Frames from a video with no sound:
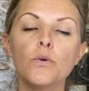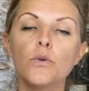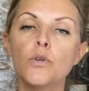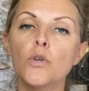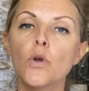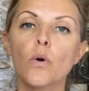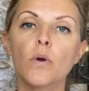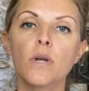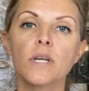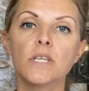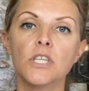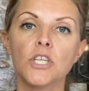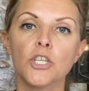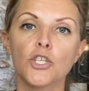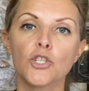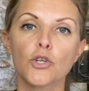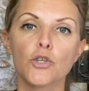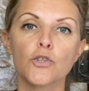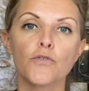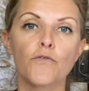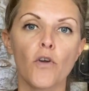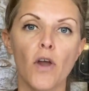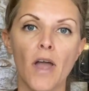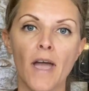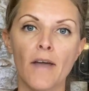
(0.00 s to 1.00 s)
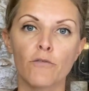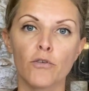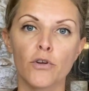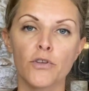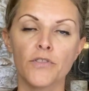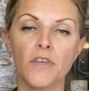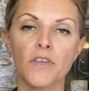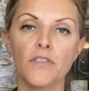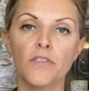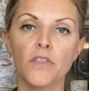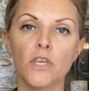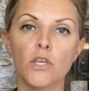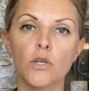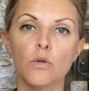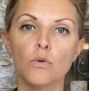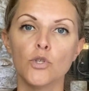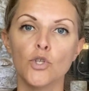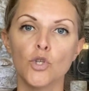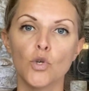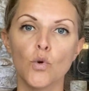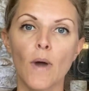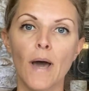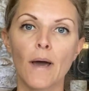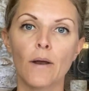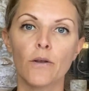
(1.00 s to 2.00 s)
yoga teachers, for everything that you
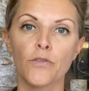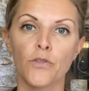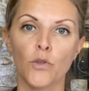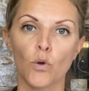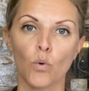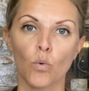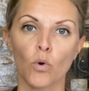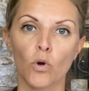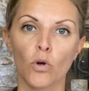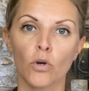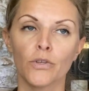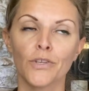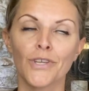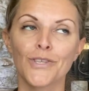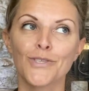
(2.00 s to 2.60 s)
do out in the world.